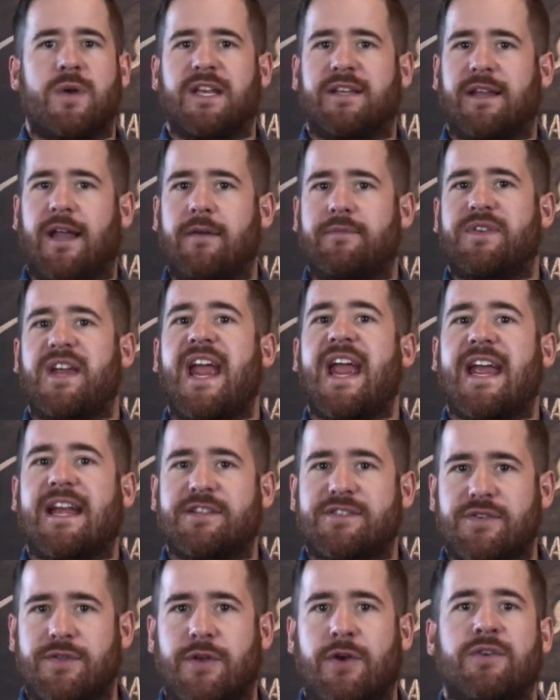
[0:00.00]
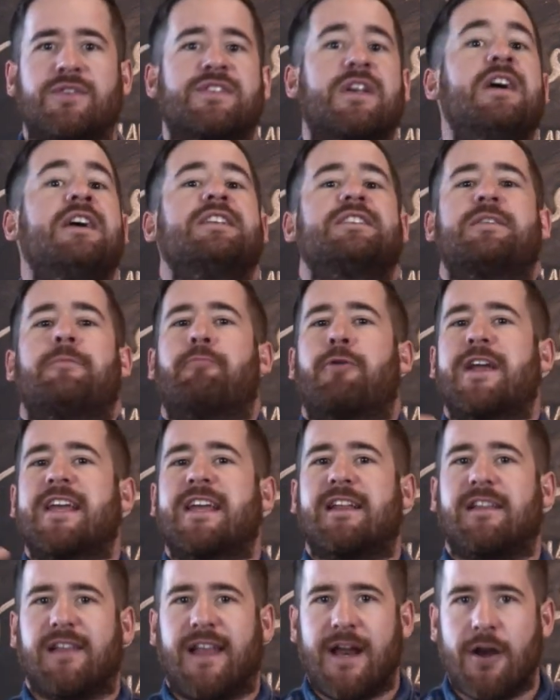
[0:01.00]
We'd love to answer those to
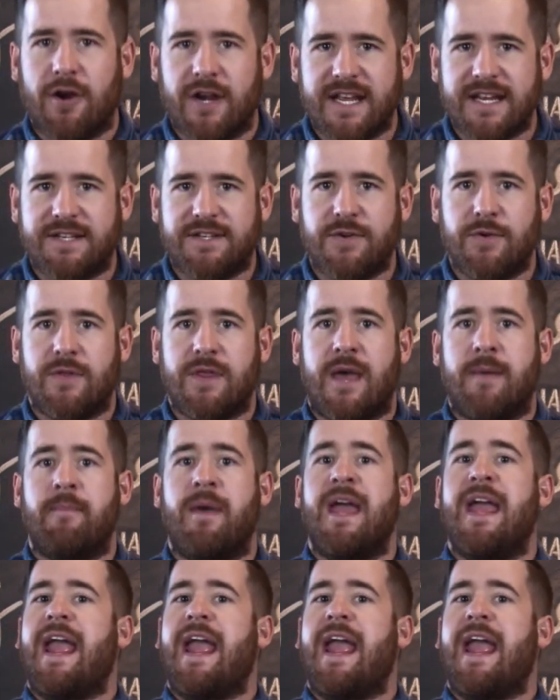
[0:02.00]
bring clarity to them.